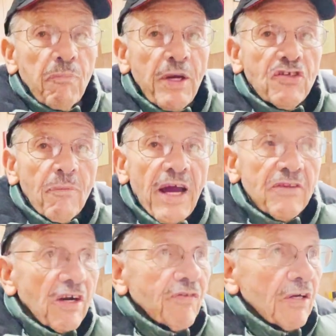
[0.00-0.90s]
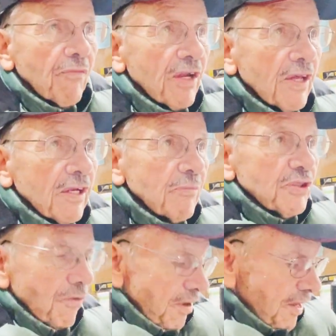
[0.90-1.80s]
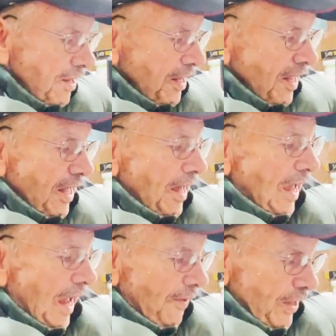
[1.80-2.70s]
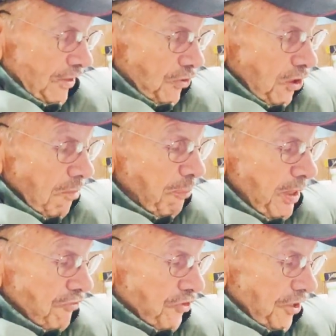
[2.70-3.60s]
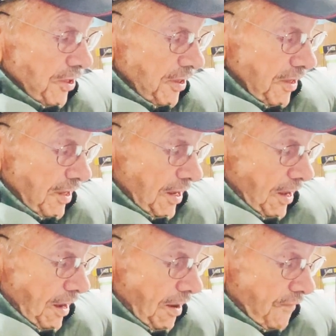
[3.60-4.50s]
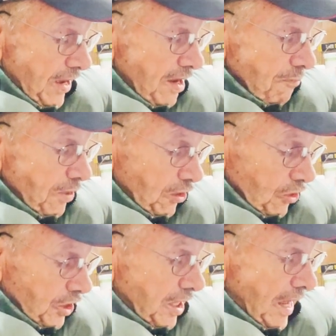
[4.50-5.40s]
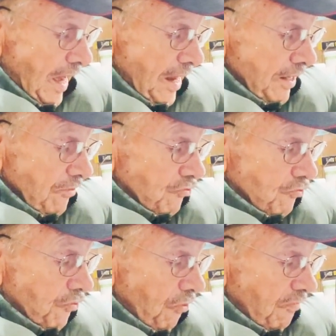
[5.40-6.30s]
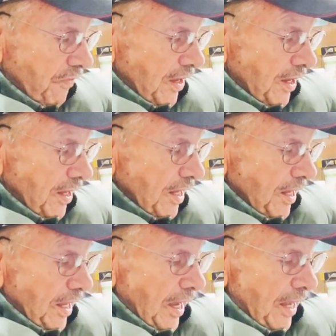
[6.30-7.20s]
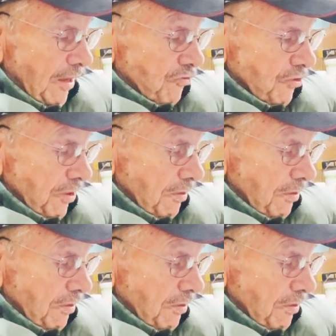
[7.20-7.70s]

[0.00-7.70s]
the picture back there for one of the Eclipse Award, and they took a picture of him looking at his trophy, and it's